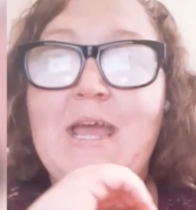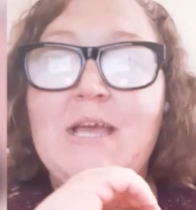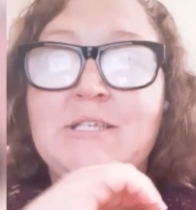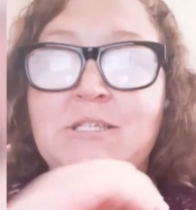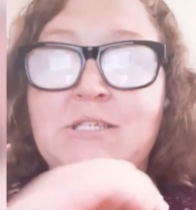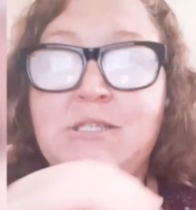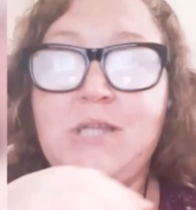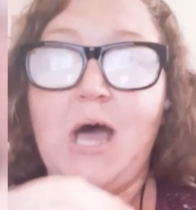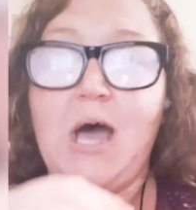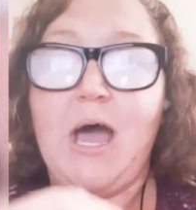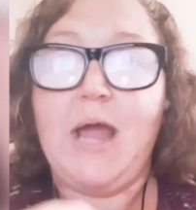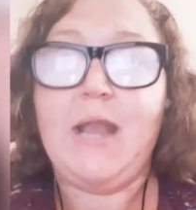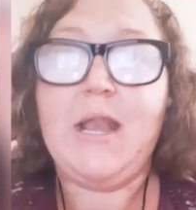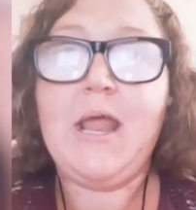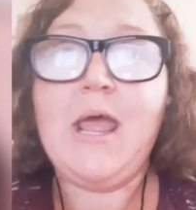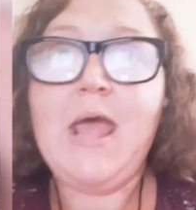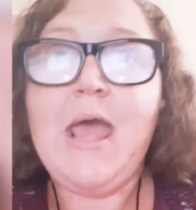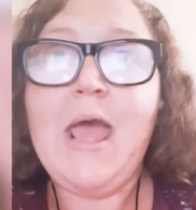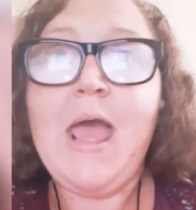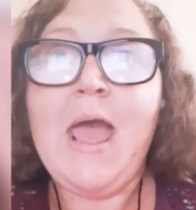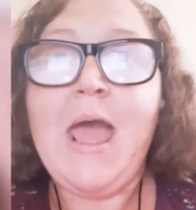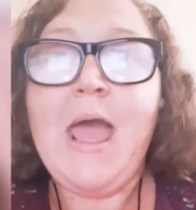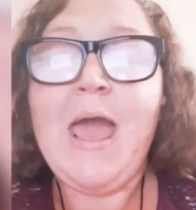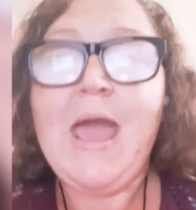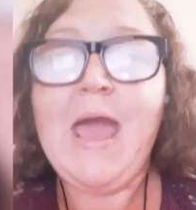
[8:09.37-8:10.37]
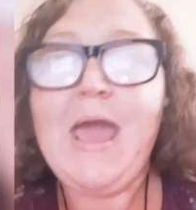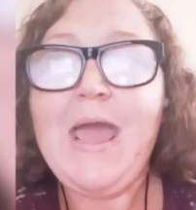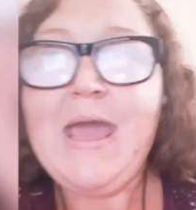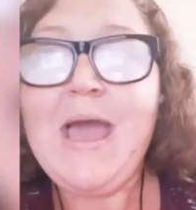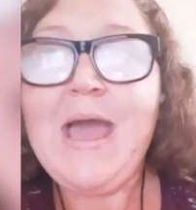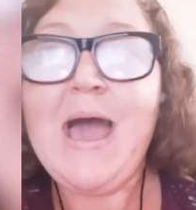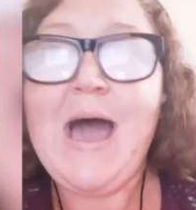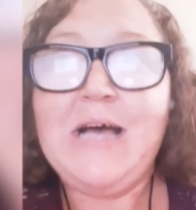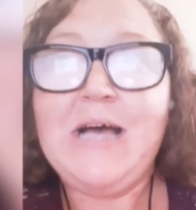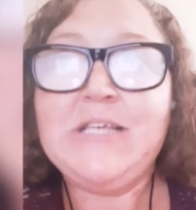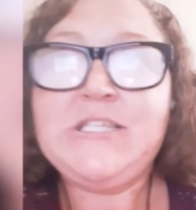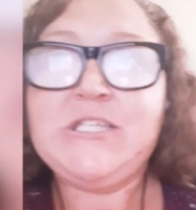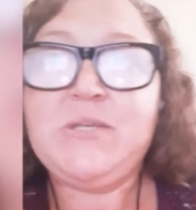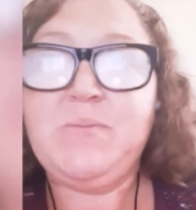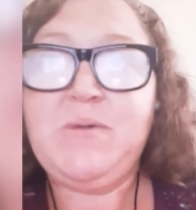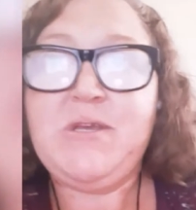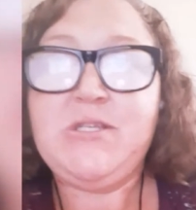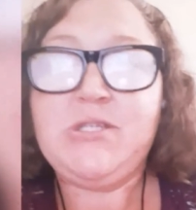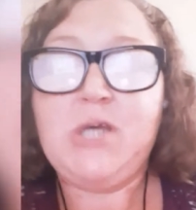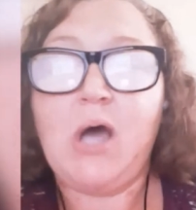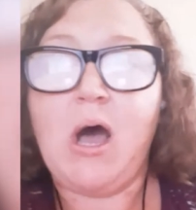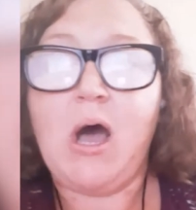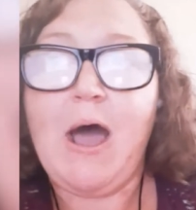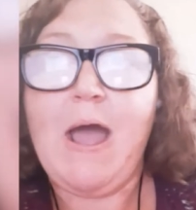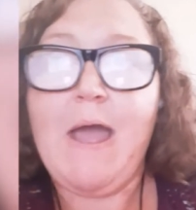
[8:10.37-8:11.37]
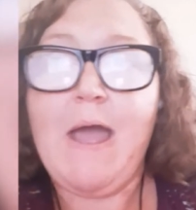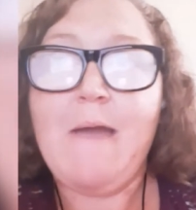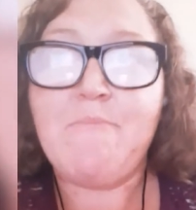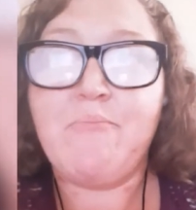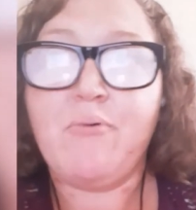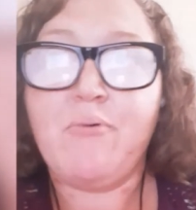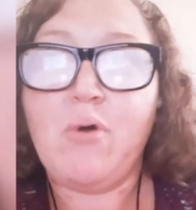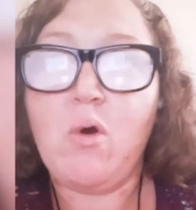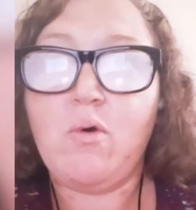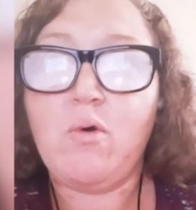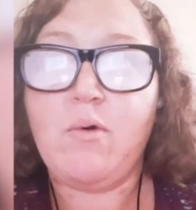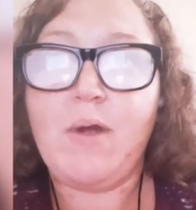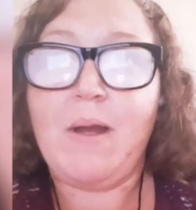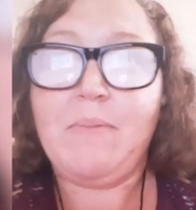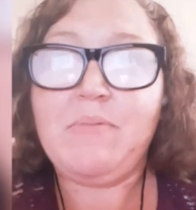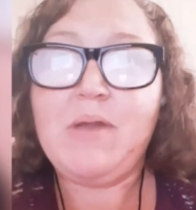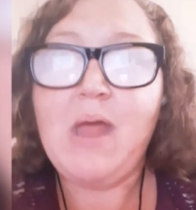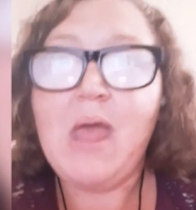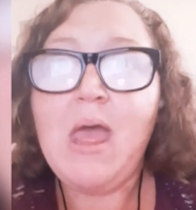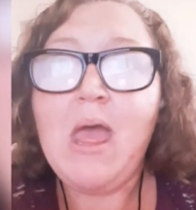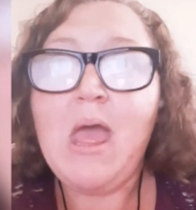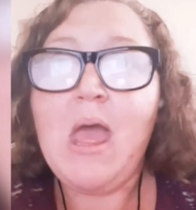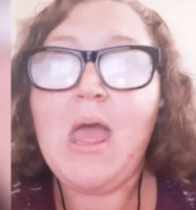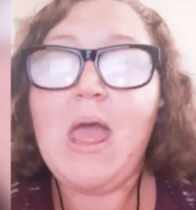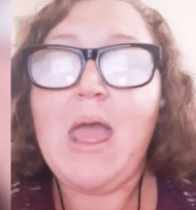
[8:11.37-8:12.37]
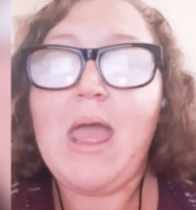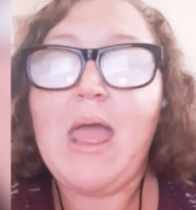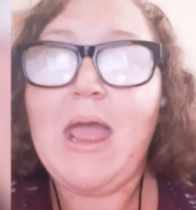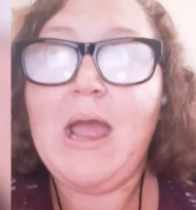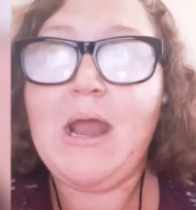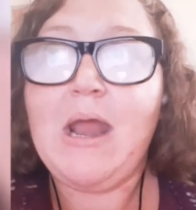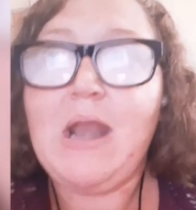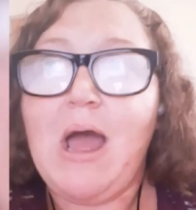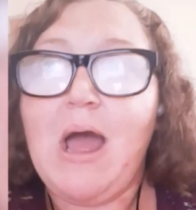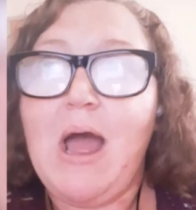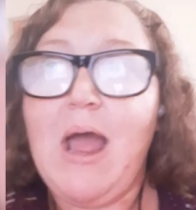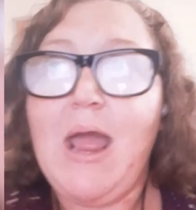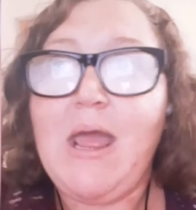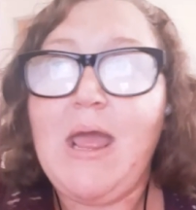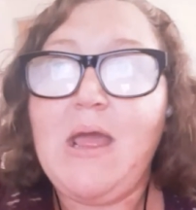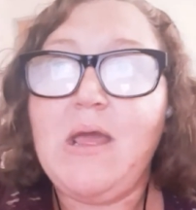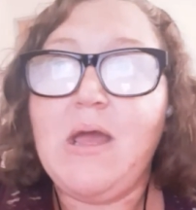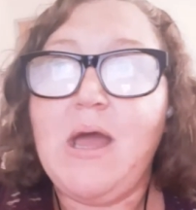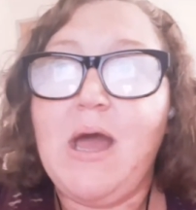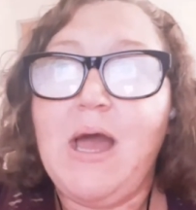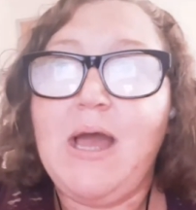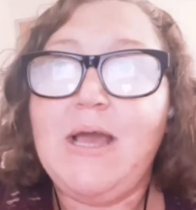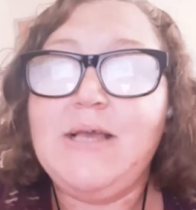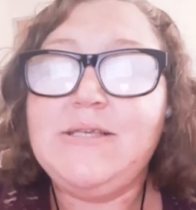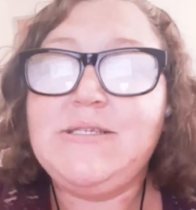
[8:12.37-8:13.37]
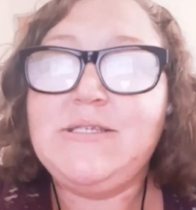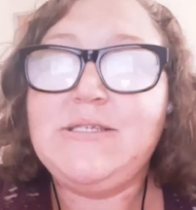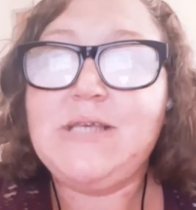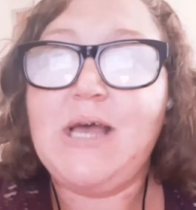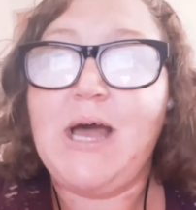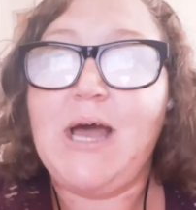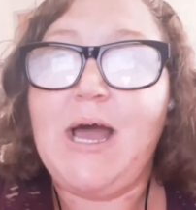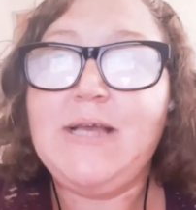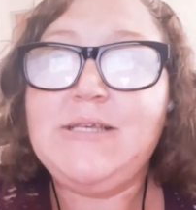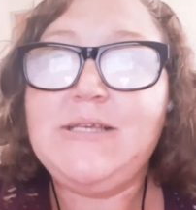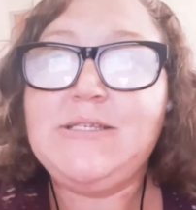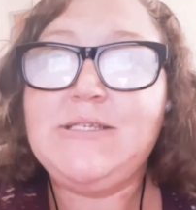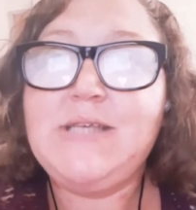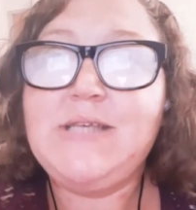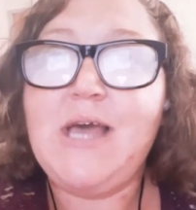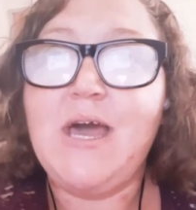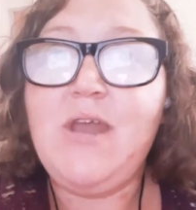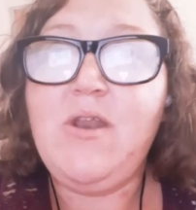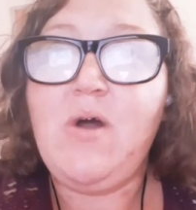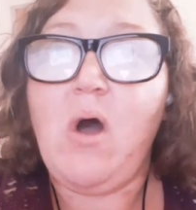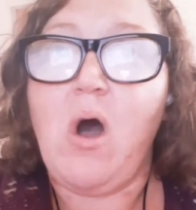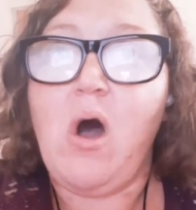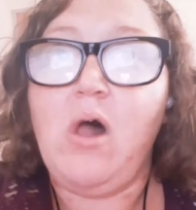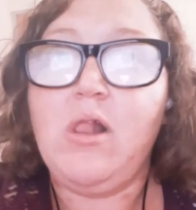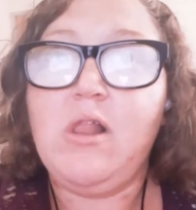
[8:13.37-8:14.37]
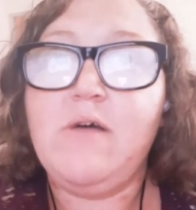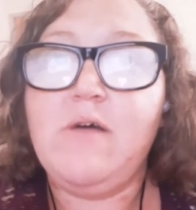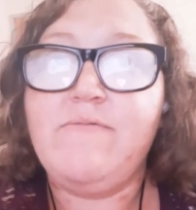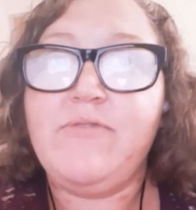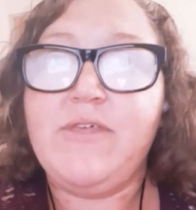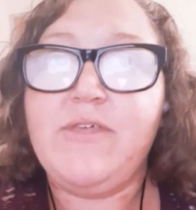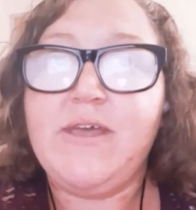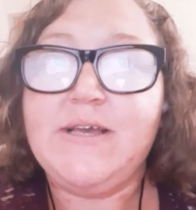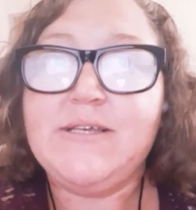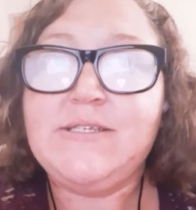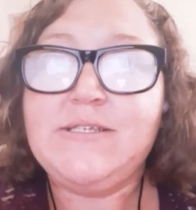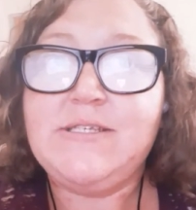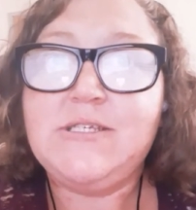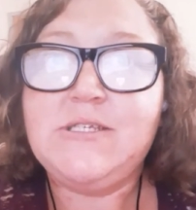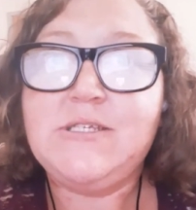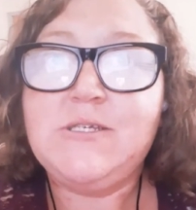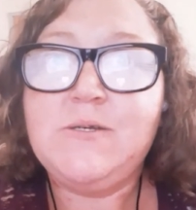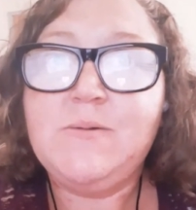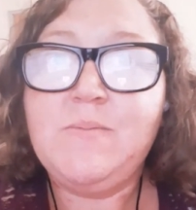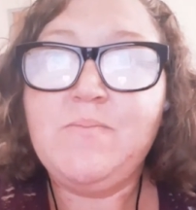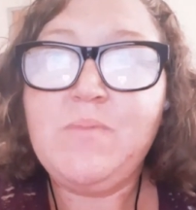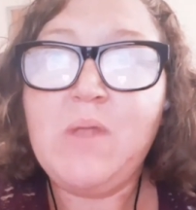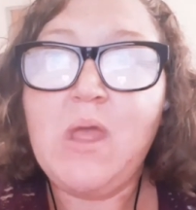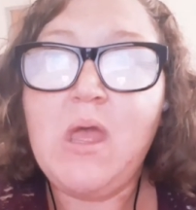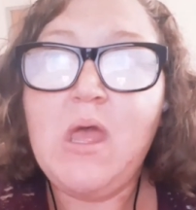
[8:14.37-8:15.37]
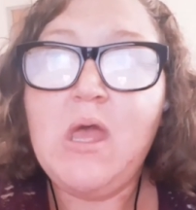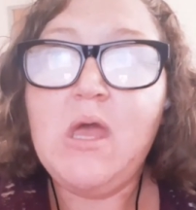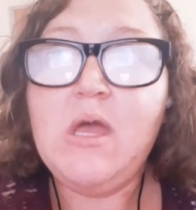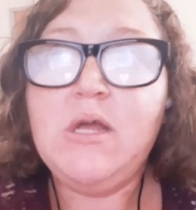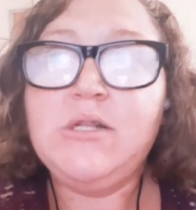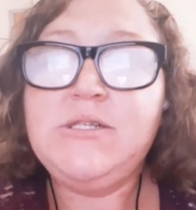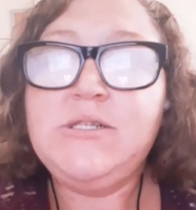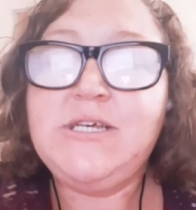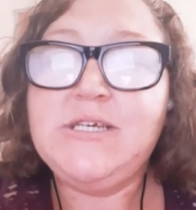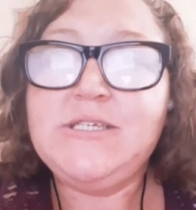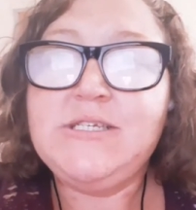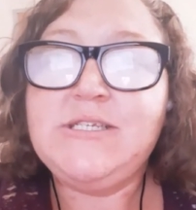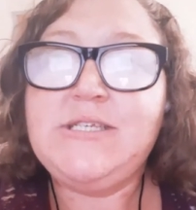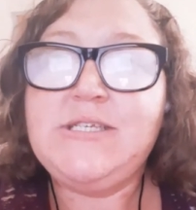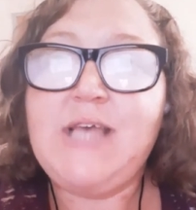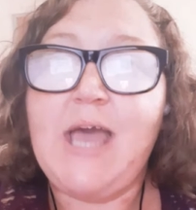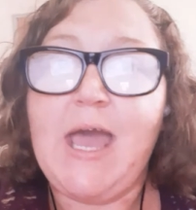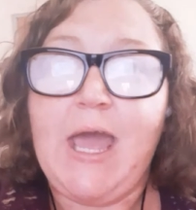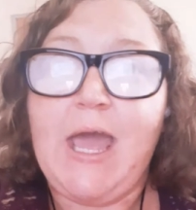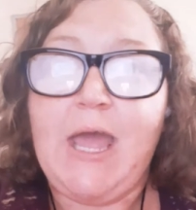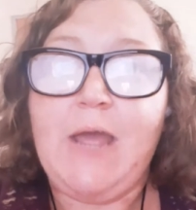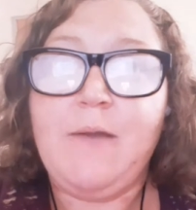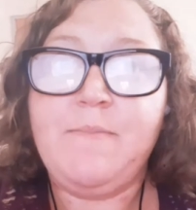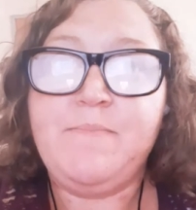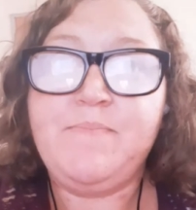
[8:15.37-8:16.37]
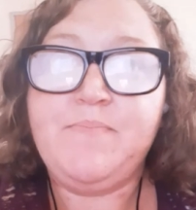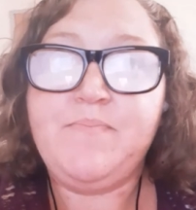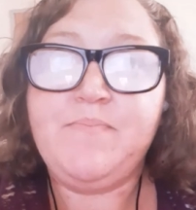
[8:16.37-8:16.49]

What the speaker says: is not. Hate has to be taught and programmed. And I said all of this to say,